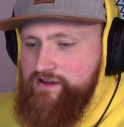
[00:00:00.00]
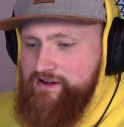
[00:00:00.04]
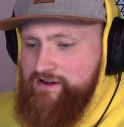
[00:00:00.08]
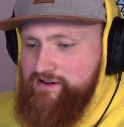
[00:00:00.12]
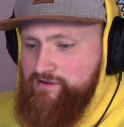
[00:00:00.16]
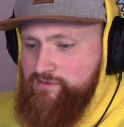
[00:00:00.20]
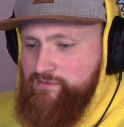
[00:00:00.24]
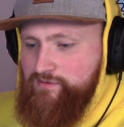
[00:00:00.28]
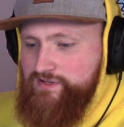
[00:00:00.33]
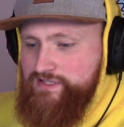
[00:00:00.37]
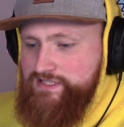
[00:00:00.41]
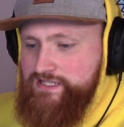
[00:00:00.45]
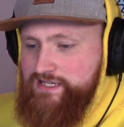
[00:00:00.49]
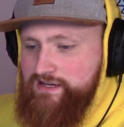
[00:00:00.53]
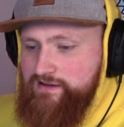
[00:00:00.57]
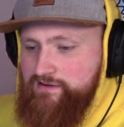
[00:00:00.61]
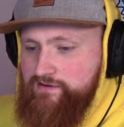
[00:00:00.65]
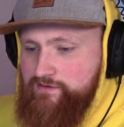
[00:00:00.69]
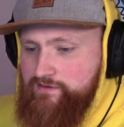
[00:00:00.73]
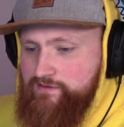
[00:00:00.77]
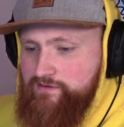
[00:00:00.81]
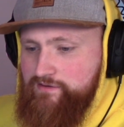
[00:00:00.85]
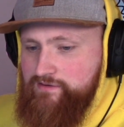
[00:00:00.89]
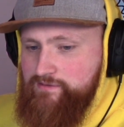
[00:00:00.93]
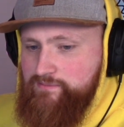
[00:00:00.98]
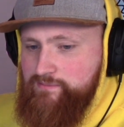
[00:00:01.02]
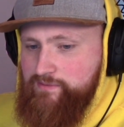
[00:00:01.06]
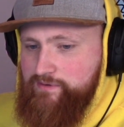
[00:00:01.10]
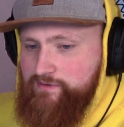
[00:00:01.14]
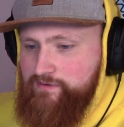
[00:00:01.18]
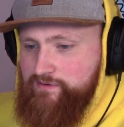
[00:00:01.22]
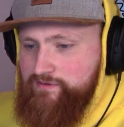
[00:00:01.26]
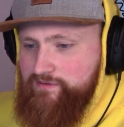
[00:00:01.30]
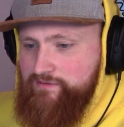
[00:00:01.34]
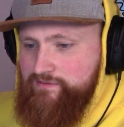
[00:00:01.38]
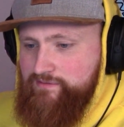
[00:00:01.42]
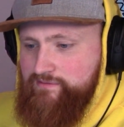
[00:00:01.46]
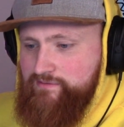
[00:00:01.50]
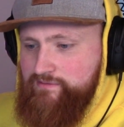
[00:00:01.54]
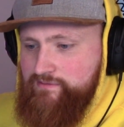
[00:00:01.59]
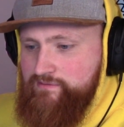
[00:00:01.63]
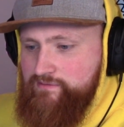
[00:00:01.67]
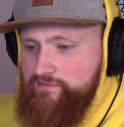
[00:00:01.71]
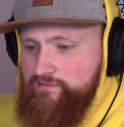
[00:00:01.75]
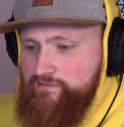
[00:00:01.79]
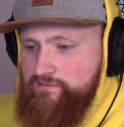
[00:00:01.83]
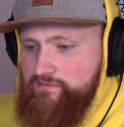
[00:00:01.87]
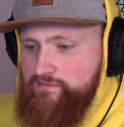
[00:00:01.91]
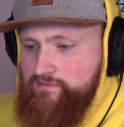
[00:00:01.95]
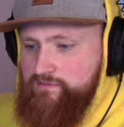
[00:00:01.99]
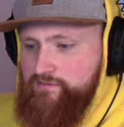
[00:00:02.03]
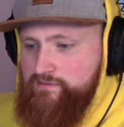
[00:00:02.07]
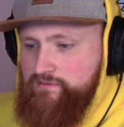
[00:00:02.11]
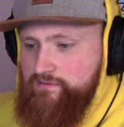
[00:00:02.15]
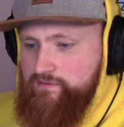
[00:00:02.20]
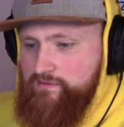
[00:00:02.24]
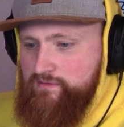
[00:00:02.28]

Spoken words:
there when she got her cutie mark. Student,